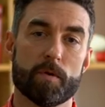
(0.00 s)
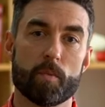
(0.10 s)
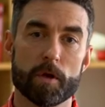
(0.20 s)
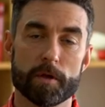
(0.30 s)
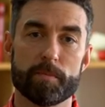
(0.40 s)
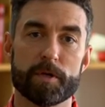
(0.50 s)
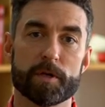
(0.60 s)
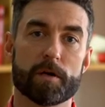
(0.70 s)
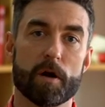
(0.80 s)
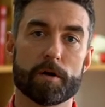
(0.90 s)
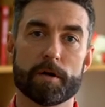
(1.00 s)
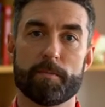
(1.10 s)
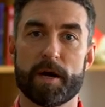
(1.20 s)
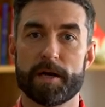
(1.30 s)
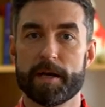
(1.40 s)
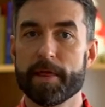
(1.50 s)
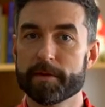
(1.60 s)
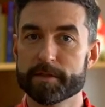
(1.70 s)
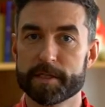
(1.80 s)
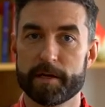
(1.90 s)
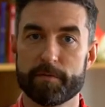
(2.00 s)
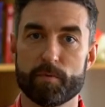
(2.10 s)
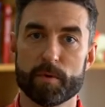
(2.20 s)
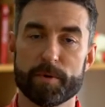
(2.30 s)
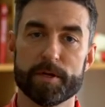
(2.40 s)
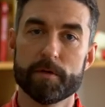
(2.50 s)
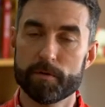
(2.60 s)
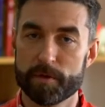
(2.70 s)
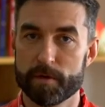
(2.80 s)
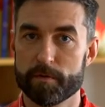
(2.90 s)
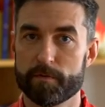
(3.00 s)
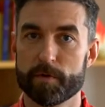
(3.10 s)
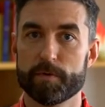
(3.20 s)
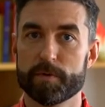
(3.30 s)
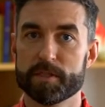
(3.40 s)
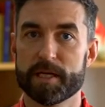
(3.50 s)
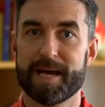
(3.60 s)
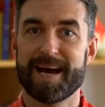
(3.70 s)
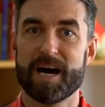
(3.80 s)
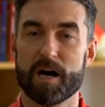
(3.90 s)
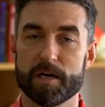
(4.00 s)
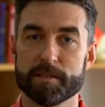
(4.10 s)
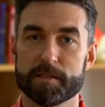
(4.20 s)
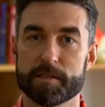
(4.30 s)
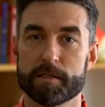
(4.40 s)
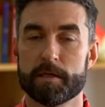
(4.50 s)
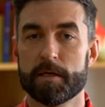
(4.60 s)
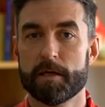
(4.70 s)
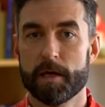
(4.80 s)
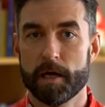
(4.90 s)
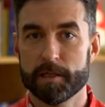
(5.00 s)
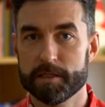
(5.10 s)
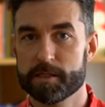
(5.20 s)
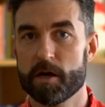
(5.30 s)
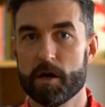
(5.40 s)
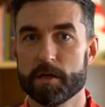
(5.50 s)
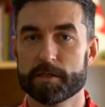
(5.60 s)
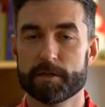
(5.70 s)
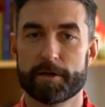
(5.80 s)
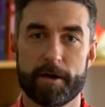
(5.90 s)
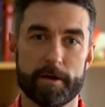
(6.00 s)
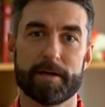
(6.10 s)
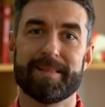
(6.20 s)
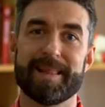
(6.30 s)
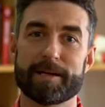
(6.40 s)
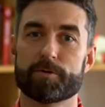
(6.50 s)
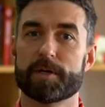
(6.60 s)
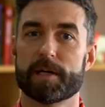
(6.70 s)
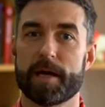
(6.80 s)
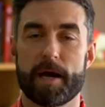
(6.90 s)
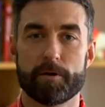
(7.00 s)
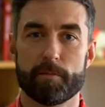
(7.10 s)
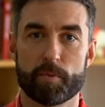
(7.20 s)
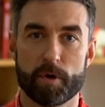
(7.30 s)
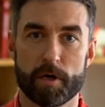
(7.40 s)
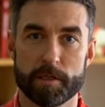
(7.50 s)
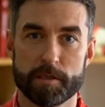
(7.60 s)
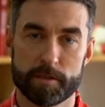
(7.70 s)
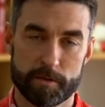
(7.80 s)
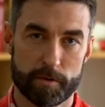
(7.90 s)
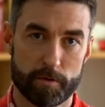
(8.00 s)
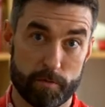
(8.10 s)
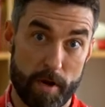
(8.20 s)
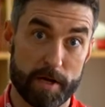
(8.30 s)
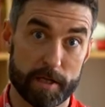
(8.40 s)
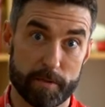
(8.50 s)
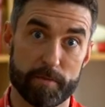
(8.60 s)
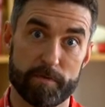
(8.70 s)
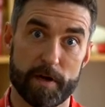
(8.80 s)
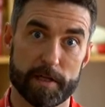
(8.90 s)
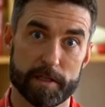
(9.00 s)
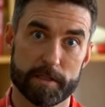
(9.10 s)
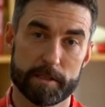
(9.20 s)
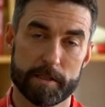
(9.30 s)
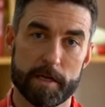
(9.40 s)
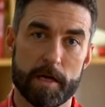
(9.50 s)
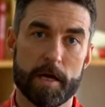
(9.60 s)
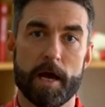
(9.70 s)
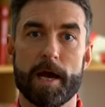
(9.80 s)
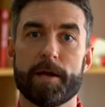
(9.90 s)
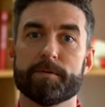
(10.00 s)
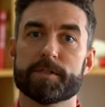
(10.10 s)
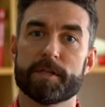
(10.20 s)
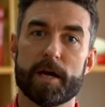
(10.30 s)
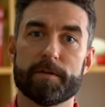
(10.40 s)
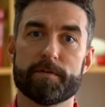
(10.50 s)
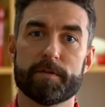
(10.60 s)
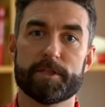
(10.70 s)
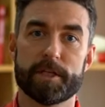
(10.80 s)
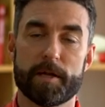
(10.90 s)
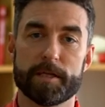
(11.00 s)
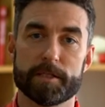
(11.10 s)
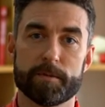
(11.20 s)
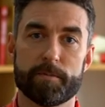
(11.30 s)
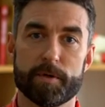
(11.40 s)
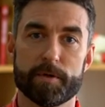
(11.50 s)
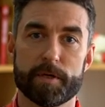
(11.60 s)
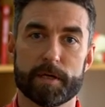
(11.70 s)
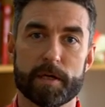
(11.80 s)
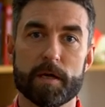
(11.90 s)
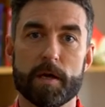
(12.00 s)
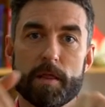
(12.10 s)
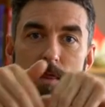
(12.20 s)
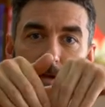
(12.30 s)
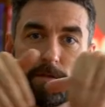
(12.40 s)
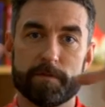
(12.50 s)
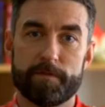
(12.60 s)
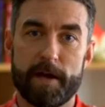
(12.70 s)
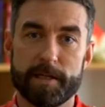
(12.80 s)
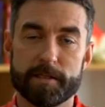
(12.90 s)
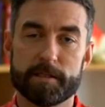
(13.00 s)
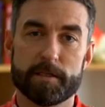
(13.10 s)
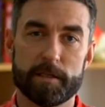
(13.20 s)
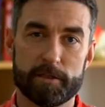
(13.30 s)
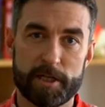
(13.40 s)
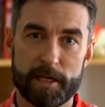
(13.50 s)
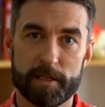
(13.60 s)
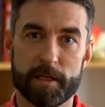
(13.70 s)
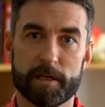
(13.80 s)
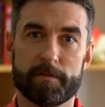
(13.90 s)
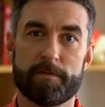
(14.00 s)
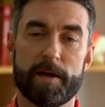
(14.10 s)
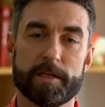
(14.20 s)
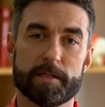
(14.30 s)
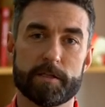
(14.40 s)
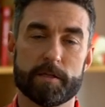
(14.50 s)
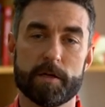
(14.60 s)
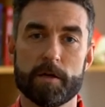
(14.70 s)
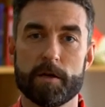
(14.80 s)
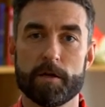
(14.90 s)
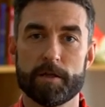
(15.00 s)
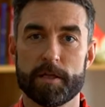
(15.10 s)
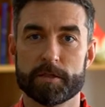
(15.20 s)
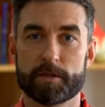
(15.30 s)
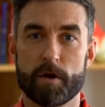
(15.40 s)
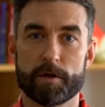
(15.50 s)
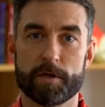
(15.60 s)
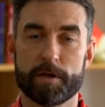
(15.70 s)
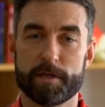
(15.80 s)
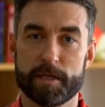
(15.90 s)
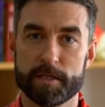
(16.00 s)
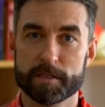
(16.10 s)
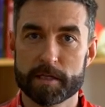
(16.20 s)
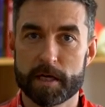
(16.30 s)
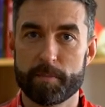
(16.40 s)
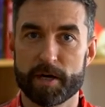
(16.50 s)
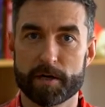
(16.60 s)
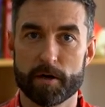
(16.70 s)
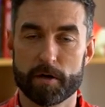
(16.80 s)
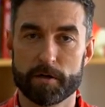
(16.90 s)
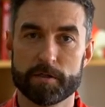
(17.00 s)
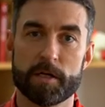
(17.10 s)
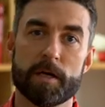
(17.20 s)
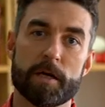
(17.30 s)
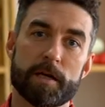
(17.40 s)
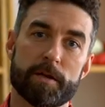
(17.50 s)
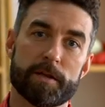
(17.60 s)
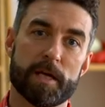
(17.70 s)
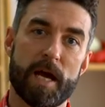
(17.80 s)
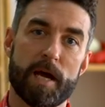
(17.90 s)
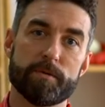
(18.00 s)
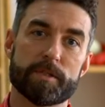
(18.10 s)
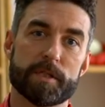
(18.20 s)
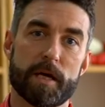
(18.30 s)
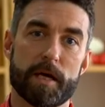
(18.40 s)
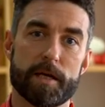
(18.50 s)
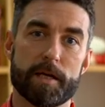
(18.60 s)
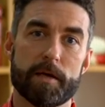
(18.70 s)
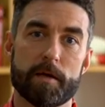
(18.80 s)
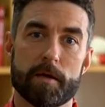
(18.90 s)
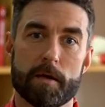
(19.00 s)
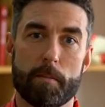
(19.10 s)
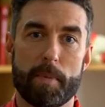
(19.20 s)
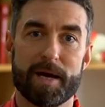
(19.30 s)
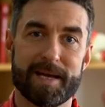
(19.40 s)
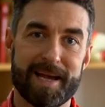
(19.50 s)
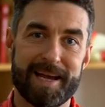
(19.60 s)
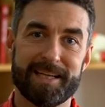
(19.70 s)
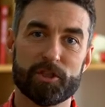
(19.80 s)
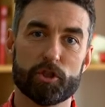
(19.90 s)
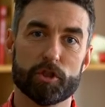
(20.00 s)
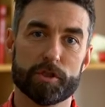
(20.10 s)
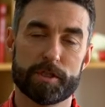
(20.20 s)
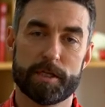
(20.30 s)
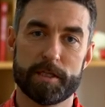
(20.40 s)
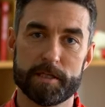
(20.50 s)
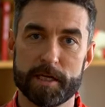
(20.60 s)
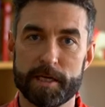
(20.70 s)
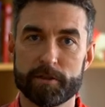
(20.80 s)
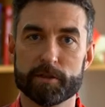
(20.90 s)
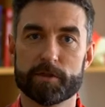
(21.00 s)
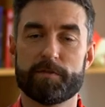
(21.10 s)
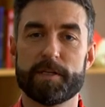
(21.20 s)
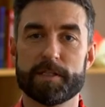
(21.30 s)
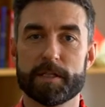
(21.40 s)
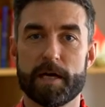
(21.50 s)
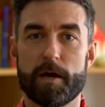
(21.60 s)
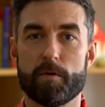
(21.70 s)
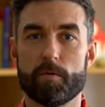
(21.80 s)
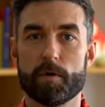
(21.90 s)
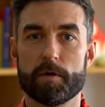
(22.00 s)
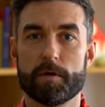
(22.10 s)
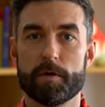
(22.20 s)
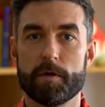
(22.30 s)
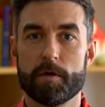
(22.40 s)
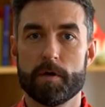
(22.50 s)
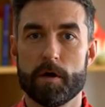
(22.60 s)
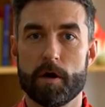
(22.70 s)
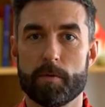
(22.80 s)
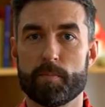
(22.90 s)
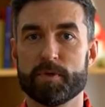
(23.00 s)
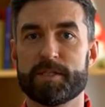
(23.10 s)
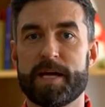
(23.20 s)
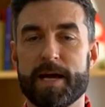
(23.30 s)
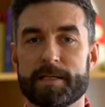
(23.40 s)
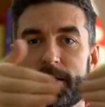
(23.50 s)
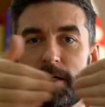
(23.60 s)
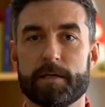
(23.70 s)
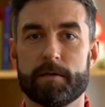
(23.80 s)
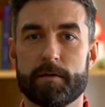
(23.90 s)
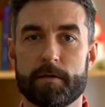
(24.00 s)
where they're being guarded by another set of women who they refer to as aunts. And these aunts are carrying electric cattle prods, so they're threatening them with violence. And outside of the gymnasium building, there's a fence, a chain link fence, that's guarded on the inside by guards and on the outside by angels. And these angels facing outward are protecting